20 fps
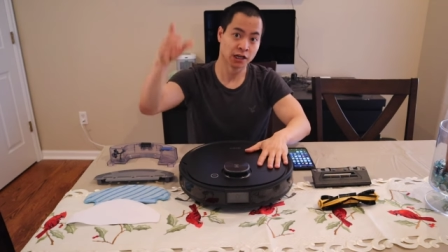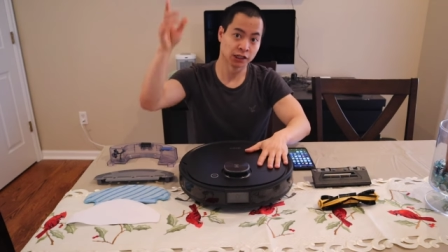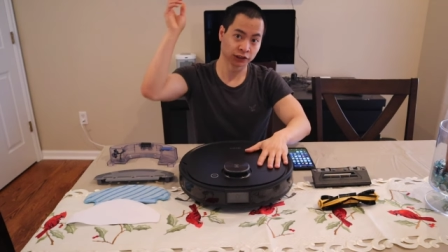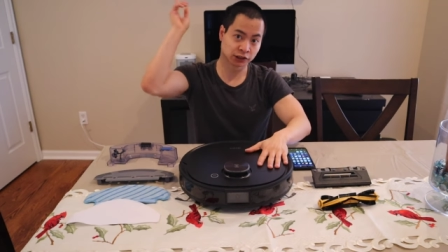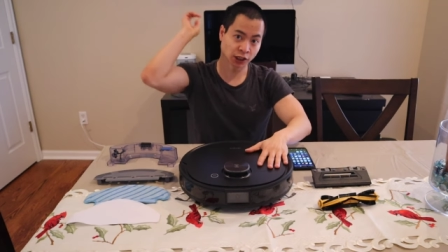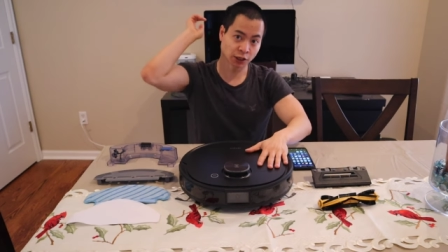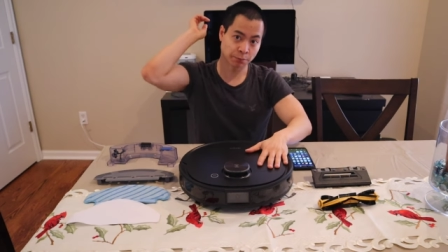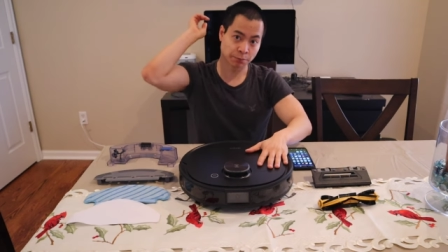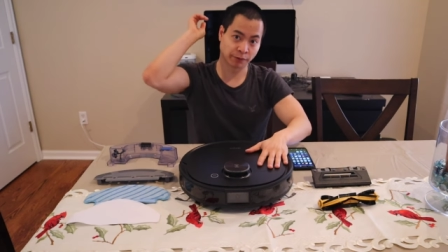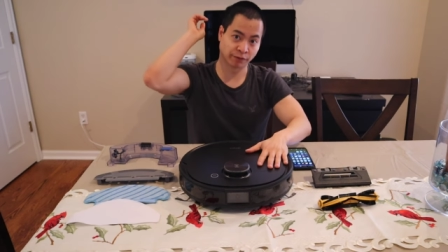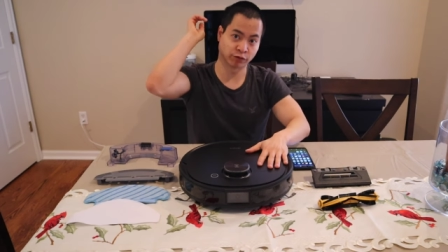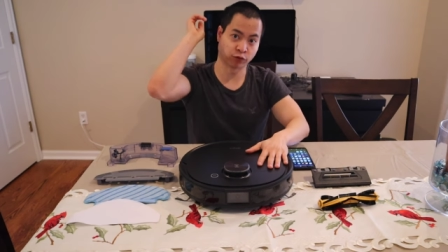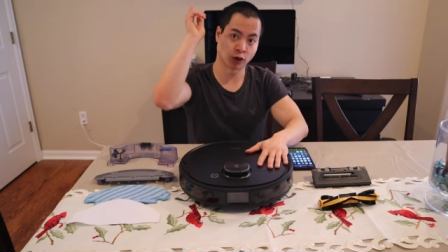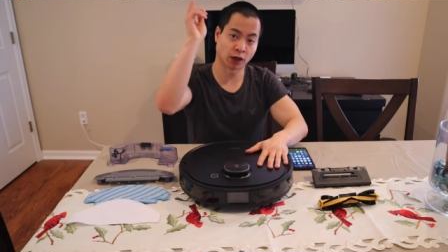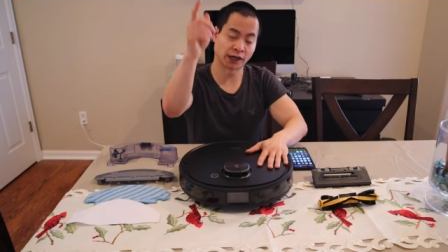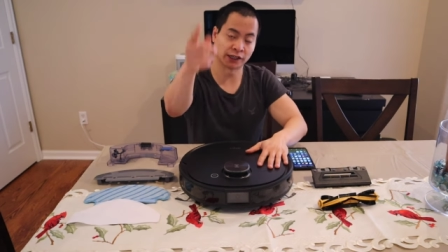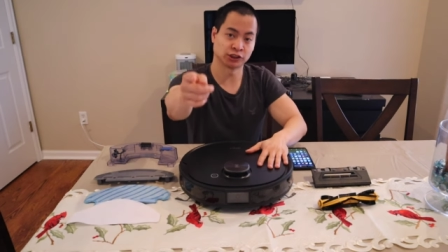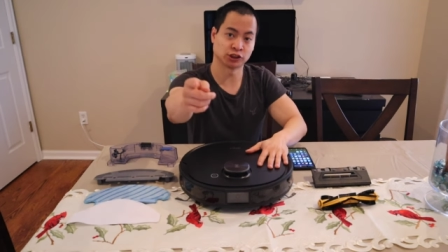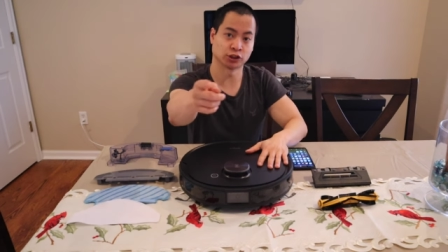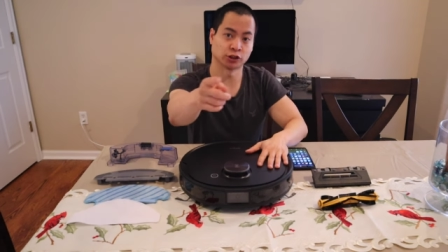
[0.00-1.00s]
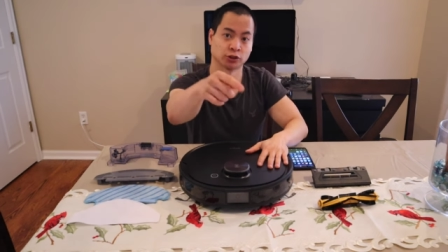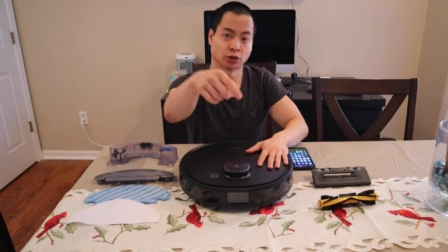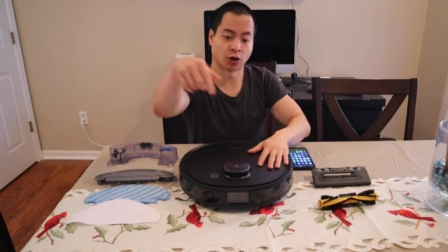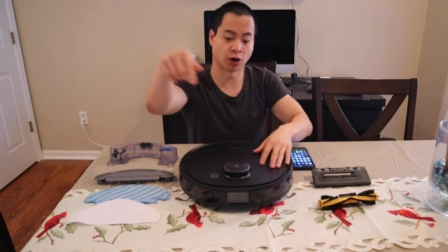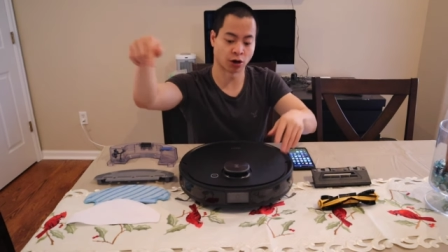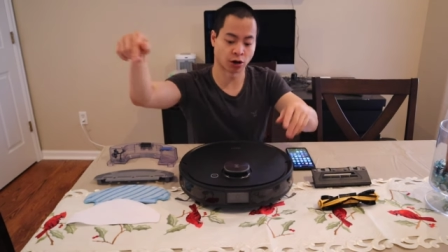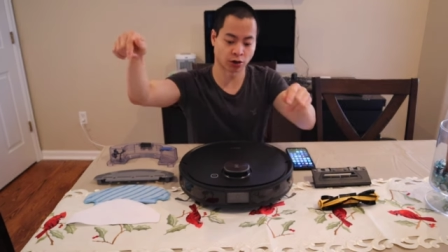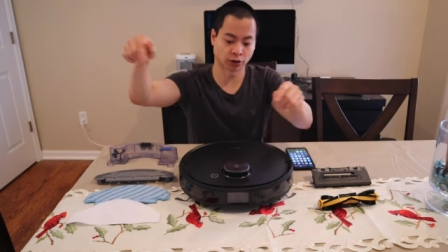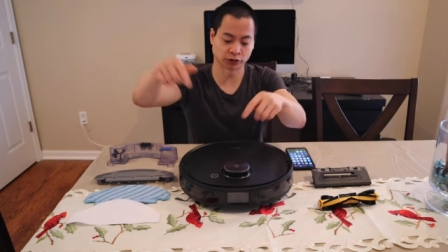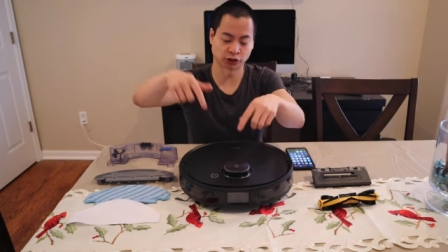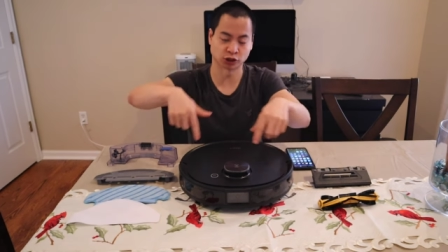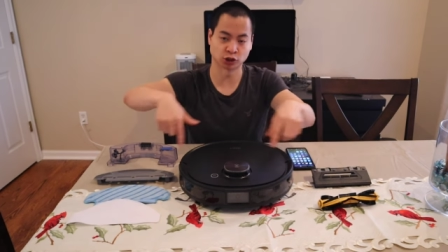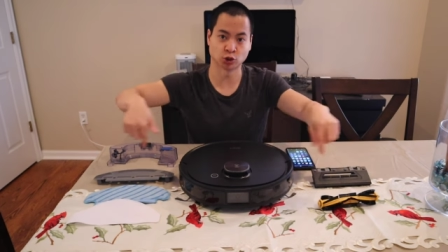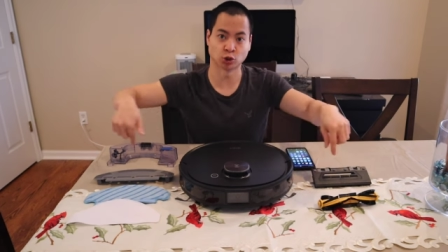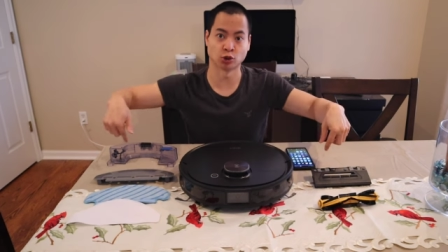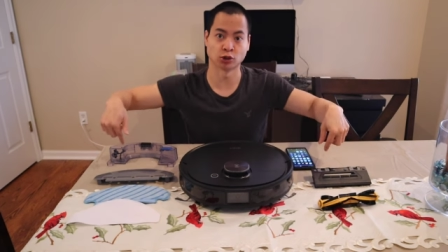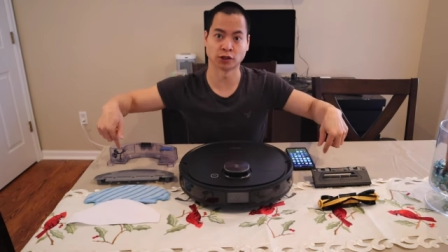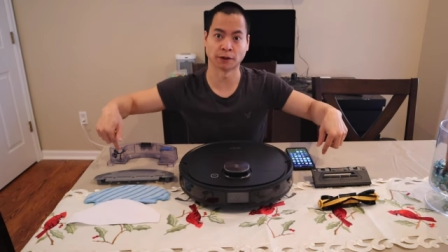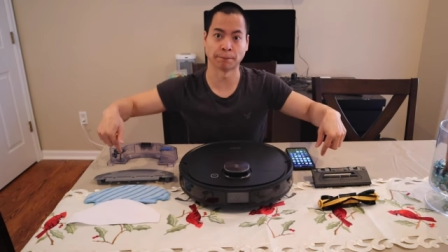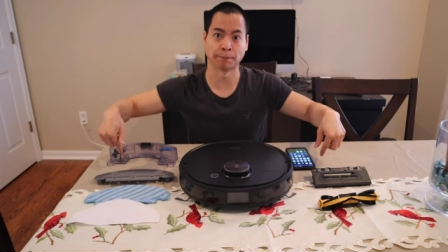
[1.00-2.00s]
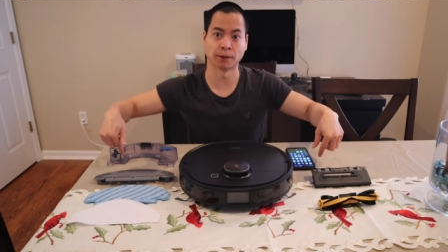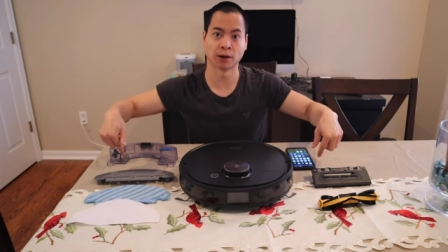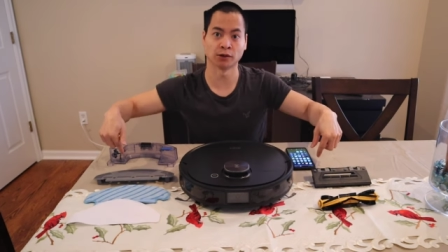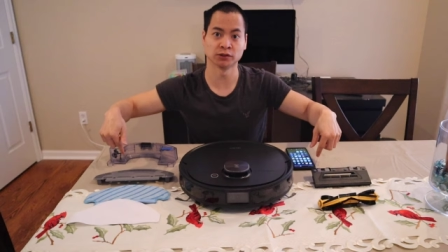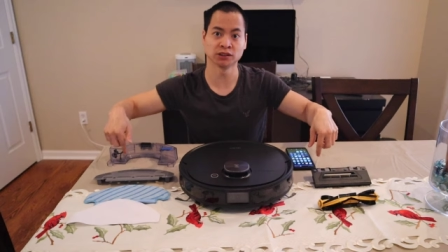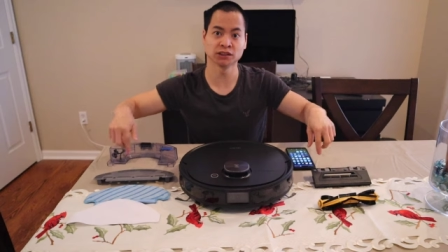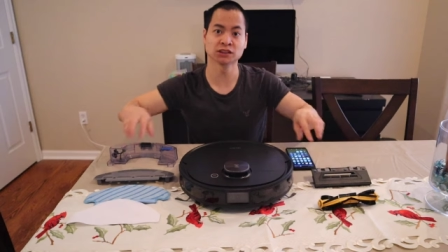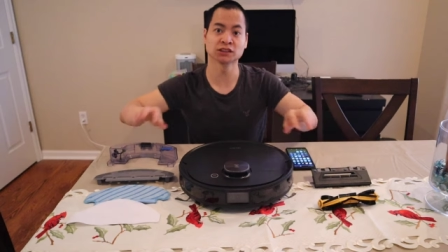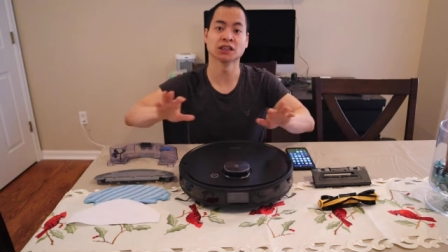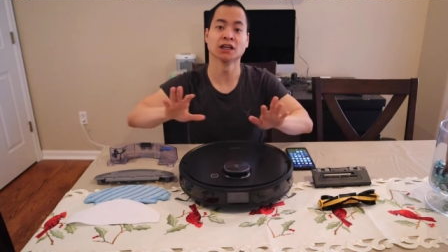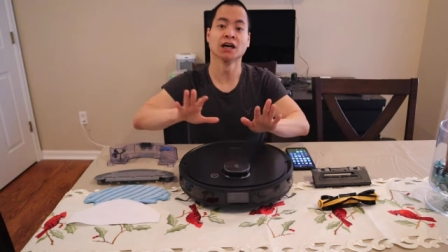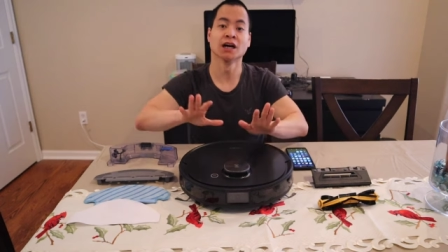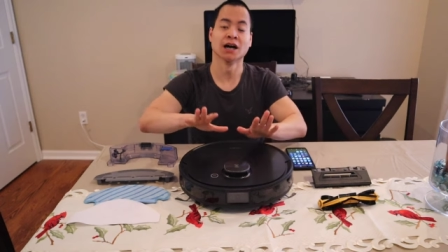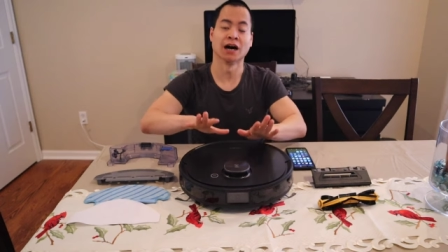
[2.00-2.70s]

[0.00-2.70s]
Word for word: So before I show you all the cool components,